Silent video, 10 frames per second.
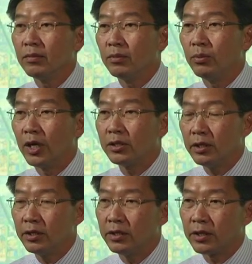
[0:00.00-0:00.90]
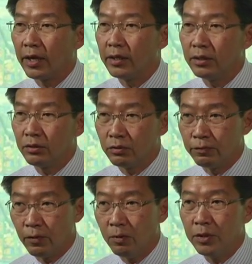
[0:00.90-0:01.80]
We actually decided to
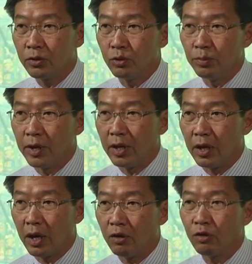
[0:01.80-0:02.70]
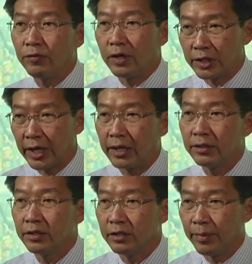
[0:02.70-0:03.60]
form a group out of our
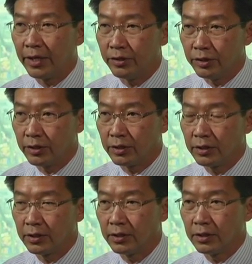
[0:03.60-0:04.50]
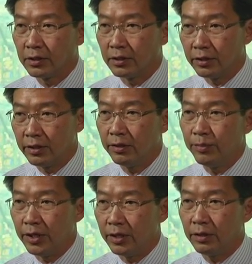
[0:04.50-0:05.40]
second-tier managers, the tier
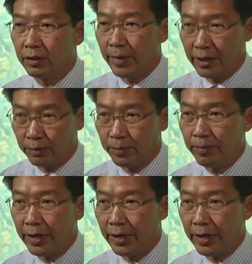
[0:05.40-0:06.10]
beneath the management